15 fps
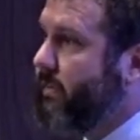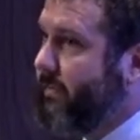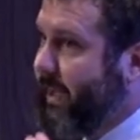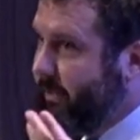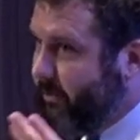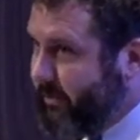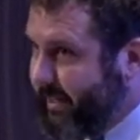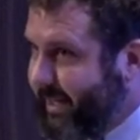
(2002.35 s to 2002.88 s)

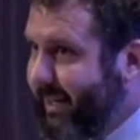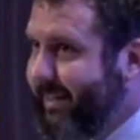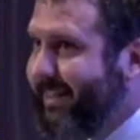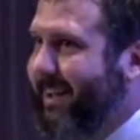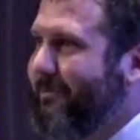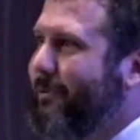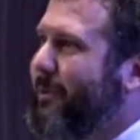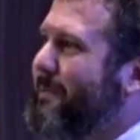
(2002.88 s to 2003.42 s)
actually getting that
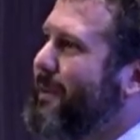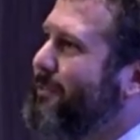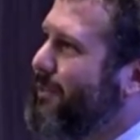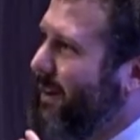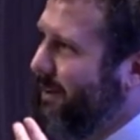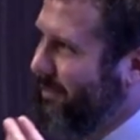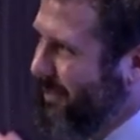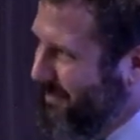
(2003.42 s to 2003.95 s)
form in front
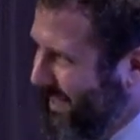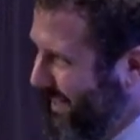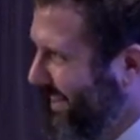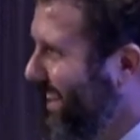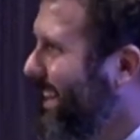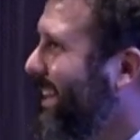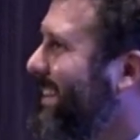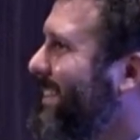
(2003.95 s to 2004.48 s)
of them and getting